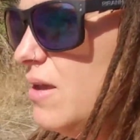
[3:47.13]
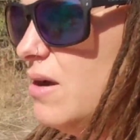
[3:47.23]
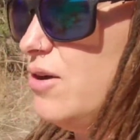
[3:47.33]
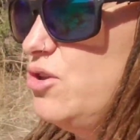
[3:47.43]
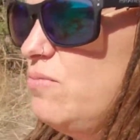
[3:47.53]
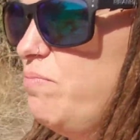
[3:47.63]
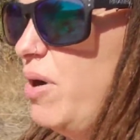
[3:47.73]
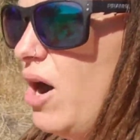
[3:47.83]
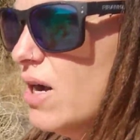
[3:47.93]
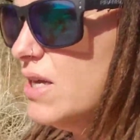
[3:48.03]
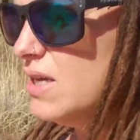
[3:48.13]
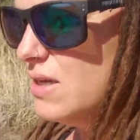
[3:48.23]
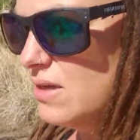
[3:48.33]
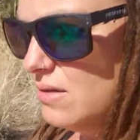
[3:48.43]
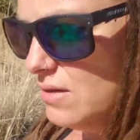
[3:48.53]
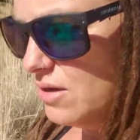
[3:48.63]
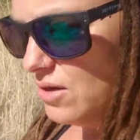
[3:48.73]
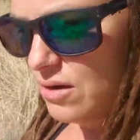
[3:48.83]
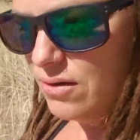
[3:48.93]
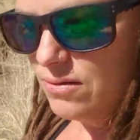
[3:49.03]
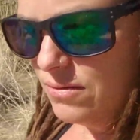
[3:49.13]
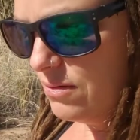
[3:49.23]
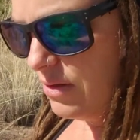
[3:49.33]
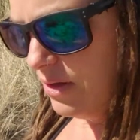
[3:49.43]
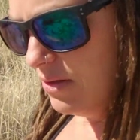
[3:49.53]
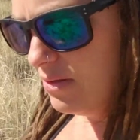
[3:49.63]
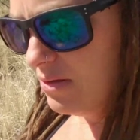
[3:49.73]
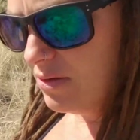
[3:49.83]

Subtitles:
Are you boggy? There